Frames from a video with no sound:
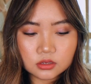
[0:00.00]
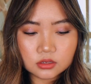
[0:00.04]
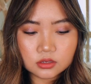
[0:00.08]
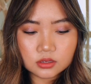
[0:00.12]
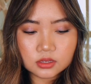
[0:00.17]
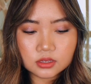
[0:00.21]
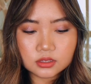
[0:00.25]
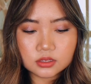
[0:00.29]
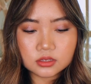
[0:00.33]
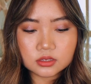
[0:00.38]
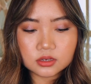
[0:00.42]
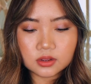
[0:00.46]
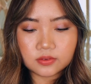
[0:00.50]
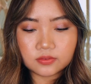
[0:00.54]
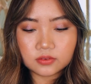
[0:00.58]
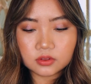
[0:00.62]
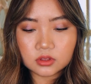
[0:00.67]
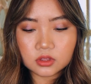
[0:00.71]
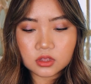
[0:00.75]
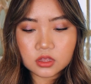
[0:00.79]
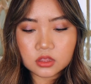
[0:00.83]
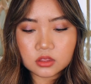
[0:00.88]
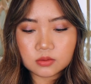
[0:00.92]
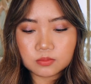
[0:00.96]
It's
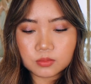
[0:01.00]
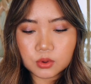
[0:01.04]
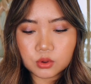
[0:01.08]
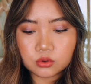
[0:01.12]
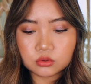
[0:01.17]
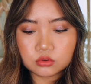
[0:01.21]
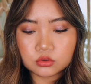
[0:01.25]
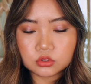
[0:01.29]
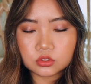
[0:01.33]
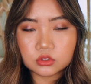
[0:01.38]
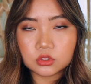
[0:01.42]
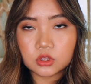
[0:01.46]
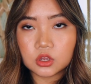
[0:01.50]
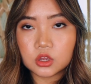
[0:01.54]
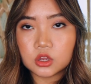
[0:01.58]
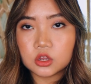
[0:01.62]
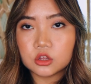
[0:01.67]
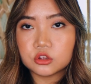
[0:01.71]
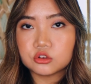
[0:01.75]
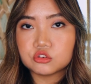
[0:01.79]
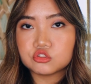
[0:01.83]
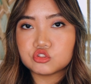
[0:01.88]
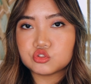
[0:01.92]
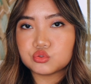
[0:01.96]
definitely the most
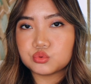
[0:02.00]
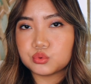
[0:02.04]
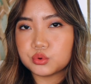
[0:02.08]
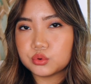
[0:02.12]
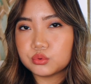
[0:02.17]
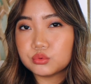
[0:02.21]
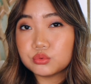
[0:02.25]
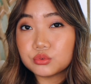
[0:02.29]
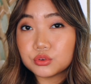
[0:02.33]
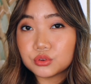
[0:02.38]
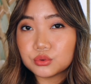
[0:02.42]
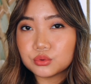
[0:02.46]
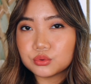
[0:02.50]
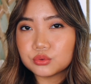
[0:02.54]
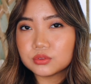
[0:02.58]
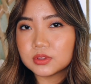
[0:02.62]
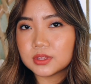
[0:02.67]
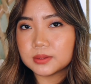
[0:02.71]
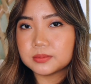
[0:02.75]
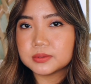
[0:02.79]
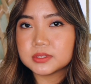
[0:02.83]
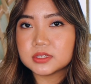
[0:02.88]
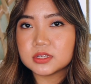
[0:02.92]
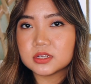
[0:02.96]
true nude
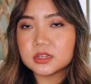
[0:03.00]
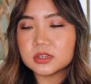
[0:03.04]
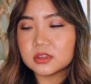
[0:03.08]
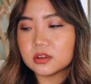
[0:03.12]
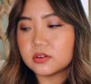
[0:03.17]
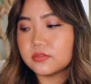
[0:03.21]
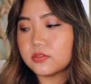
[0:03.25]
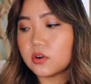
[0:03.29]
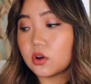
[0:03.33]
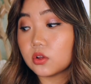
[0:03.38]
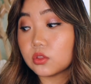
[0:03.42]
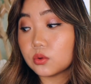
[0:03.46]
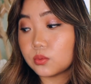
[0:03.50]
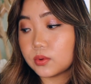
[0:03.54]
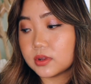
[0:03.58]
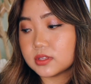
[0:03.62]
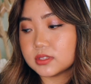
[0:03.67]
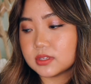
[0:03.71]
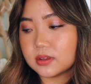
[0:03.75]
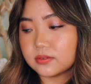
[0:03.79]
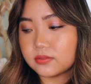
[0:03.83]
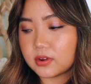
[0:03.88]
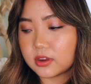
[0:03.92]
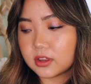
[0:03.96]
lipstick of all the ones
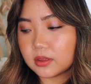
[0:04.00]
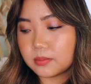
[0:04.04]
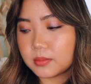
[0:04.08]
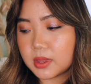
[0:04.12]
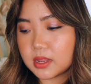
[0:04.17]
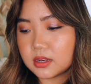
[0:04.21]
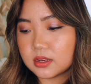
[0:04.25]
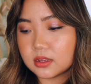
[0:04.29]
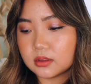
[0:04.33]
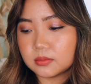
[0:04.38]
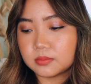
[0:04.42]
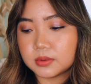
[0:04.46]
I've recommended,